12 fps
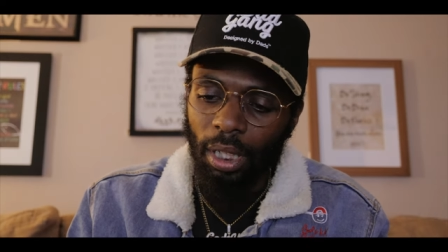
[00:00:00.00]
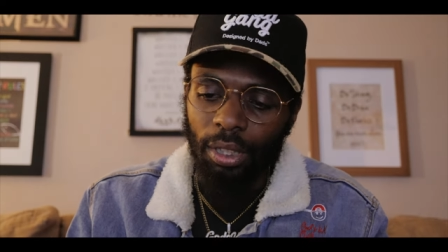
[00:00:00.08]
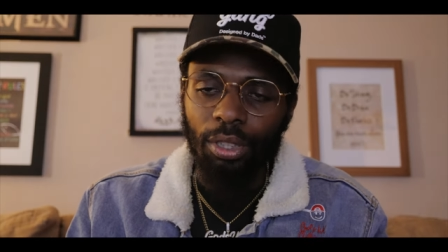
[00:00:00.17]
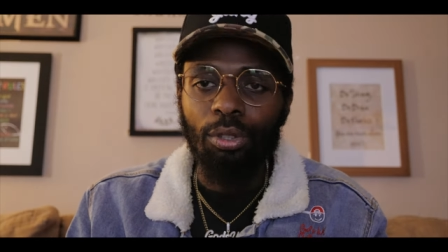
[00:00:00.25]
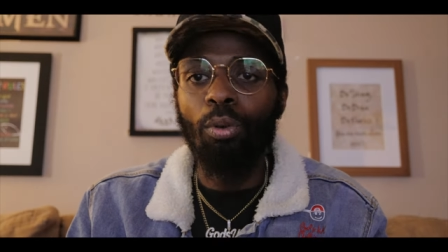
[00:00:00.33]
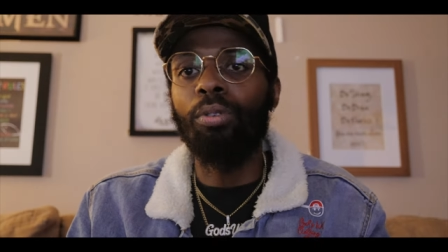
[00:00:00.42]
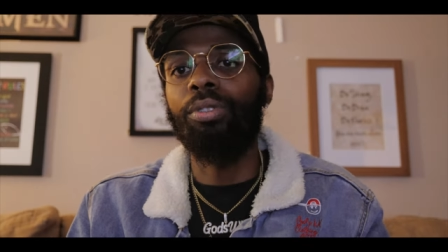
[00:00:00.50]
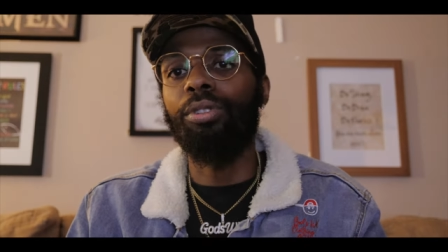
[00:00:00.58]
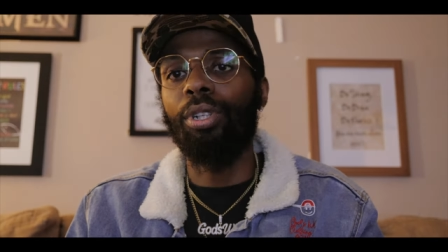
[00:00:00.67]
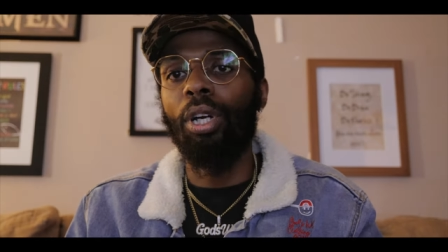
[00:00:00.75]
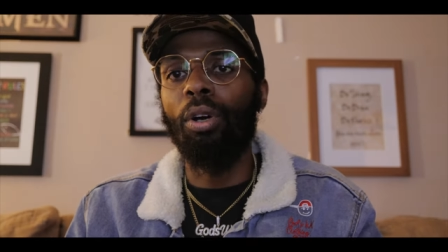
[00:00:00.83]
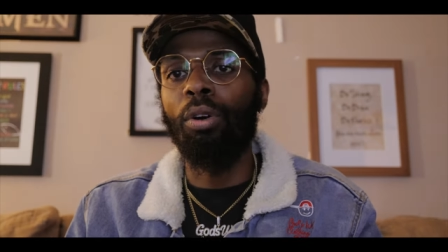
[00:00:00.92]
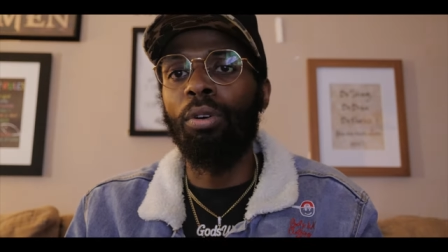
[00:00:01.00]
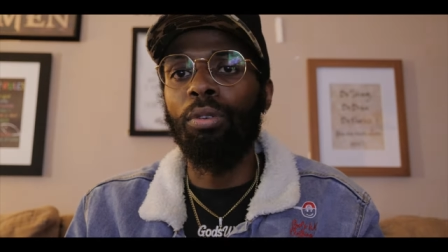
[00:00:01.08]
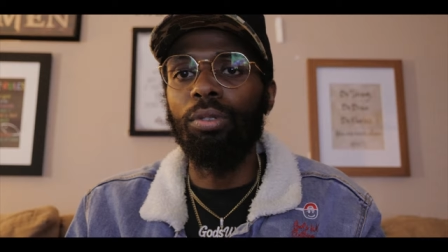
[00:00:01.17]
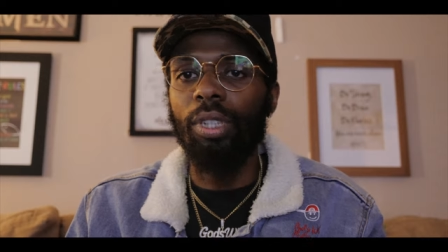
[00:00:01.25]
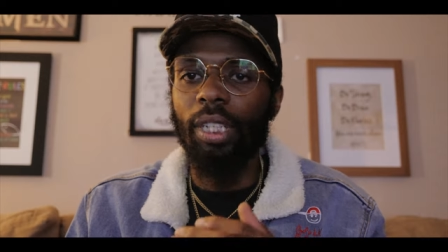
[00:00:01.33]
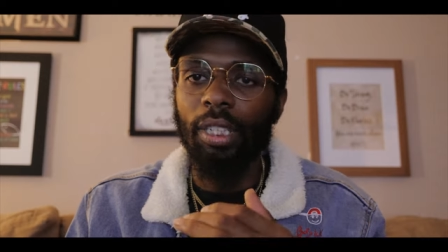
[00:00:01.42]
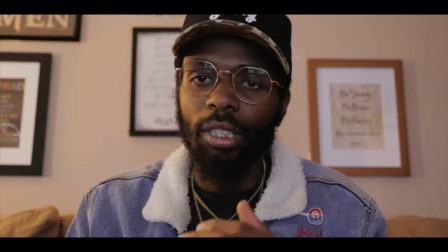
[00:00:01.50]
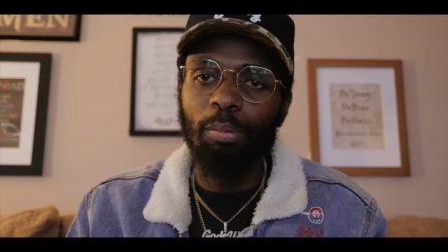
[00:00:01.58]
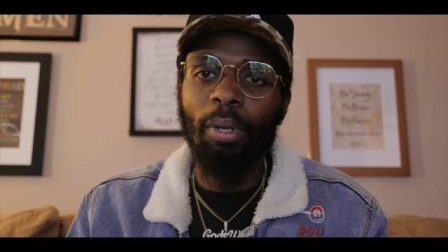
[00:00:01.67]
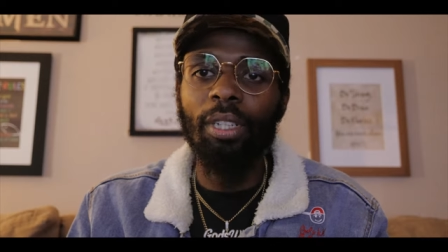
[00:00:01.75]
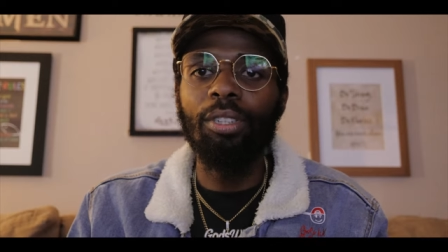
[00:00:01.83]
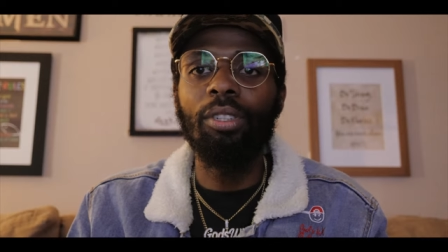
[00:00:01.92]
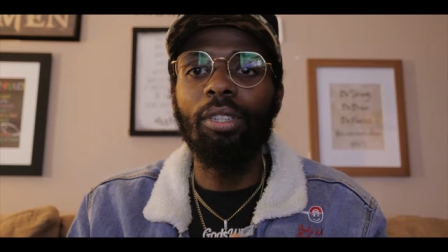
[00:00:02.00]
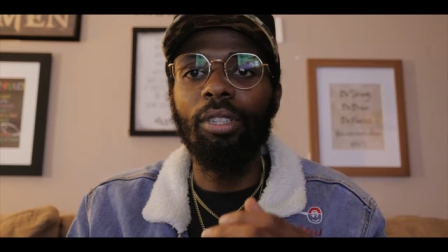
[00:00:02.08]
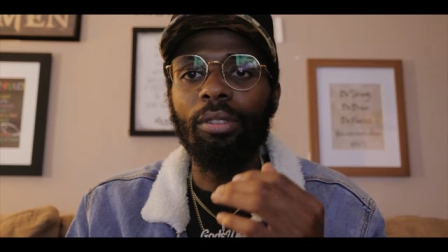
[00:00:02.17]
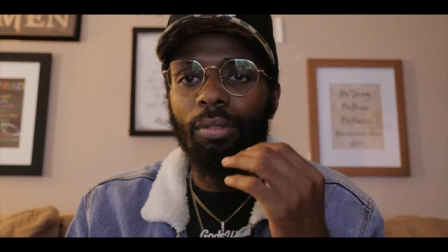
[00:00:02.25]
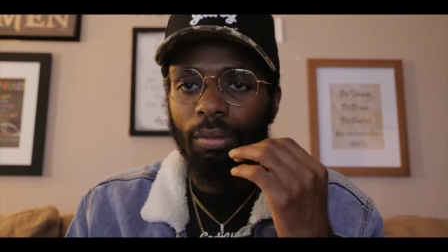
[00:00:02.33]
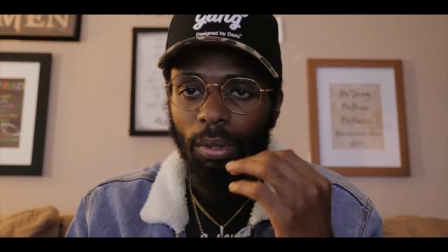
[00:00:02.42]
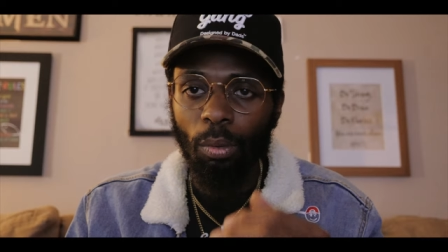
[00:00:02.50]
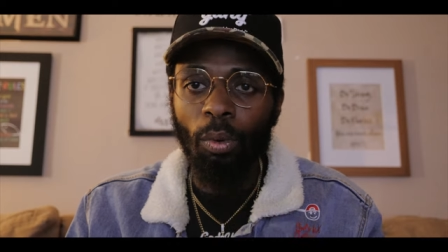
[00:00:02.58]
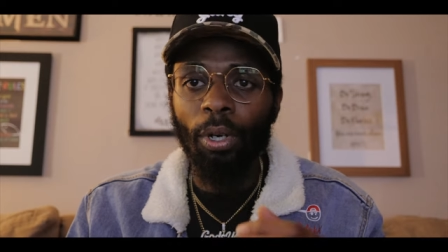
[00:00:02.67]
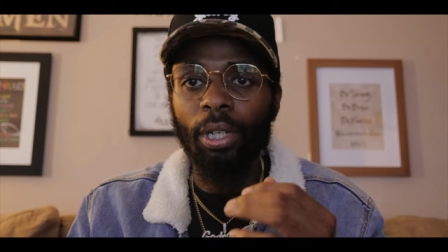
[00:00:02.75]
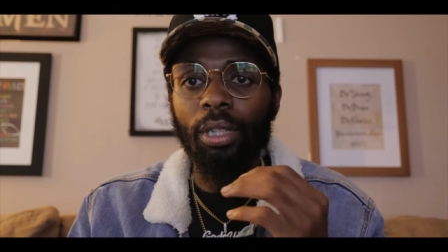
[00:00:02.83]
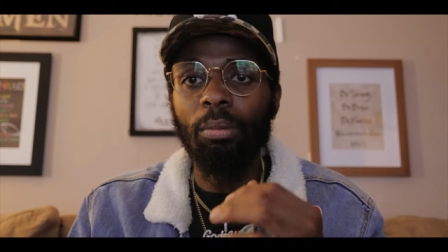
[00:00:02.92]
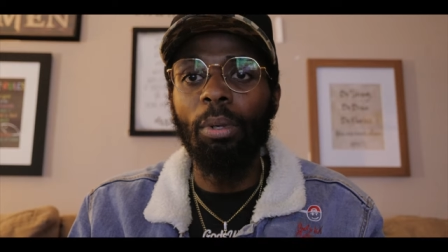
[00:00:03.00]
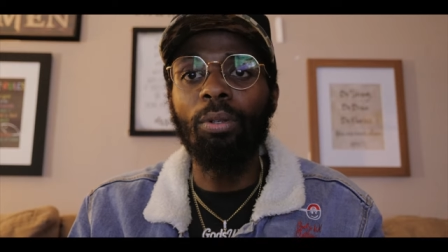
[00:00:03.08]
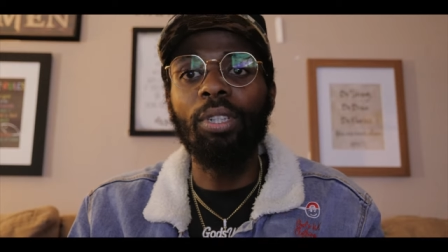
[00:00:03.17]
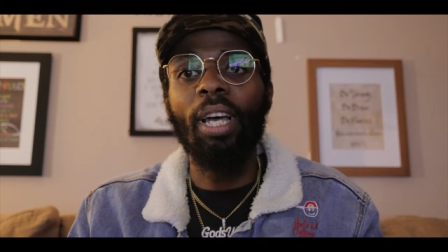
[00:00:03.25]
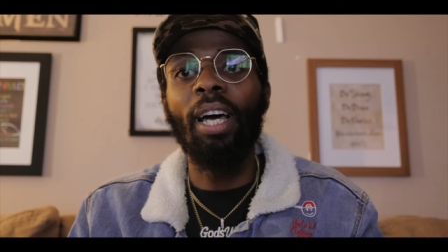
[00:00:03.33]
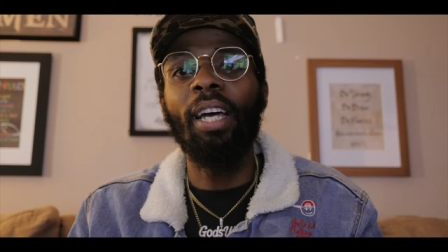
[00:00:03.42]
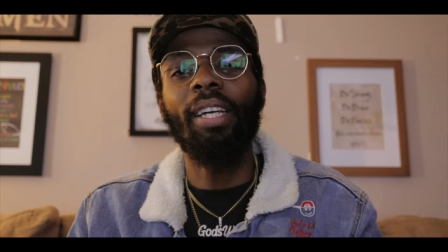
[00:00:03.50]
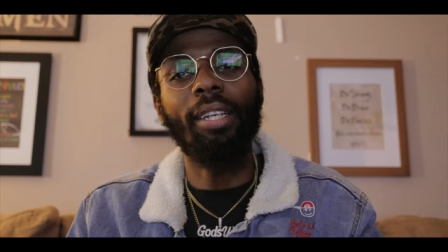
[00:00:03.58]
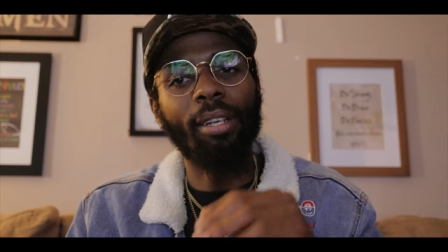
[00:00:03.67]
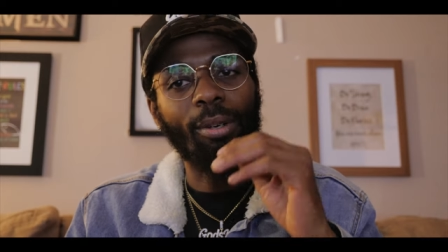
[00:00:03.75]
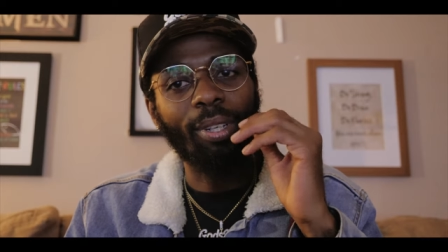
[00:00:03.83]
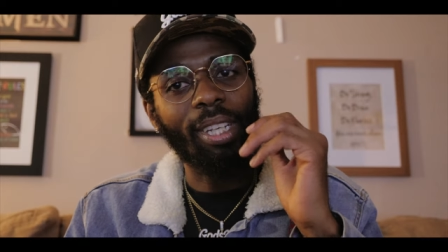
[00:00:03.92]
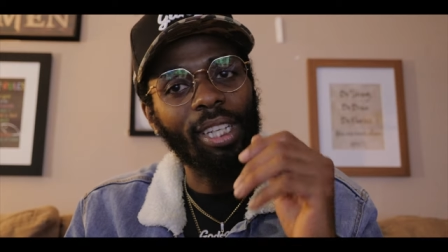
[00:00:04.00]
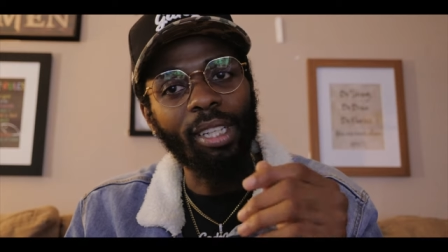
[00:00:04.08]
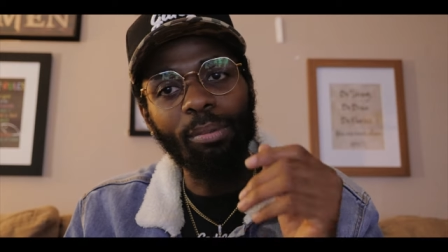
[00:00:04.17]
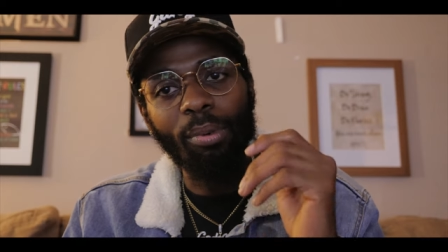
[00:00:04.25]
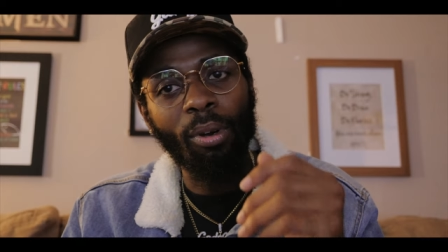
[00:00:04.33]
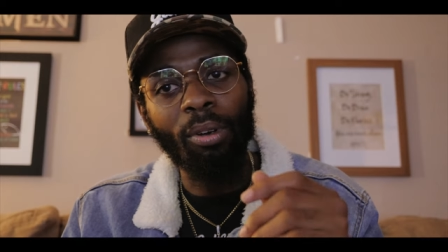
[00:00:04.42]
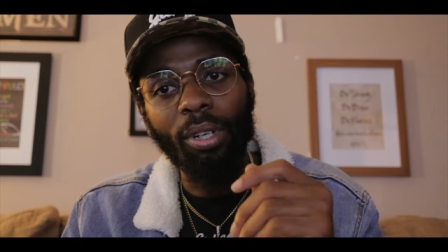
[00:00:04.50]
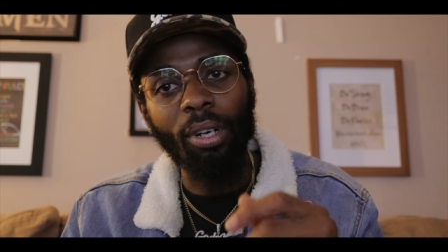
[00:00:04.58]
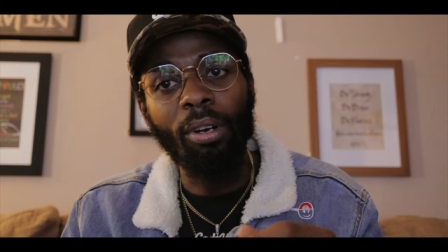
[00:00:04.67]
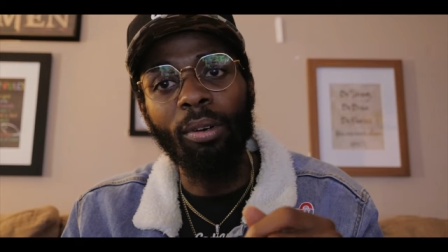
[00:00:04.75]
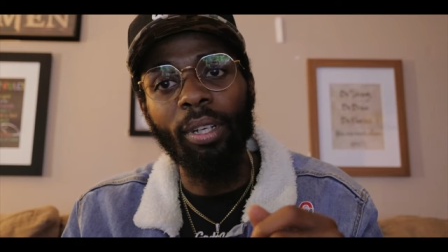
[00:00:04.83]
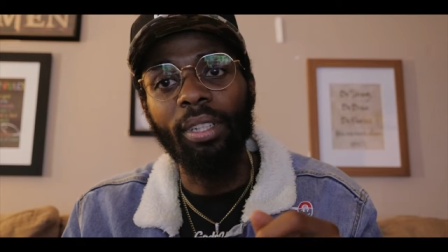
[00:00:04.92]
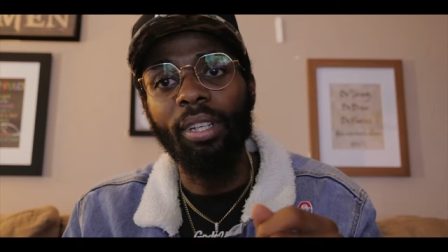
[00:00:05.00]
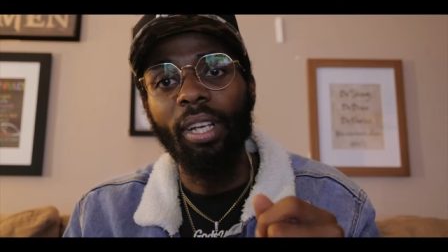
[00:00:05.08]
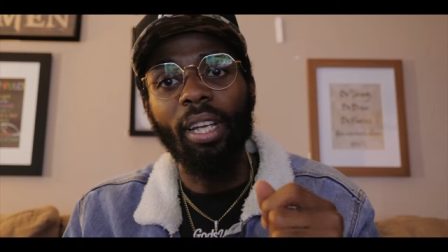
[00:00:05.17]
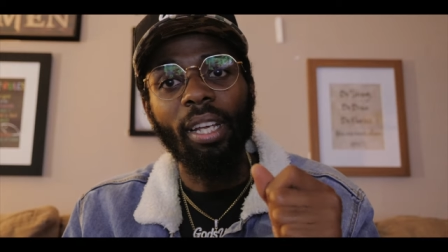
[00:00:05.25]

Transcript: just towards their goals, and especially the work on the Most High, you know, keep on going.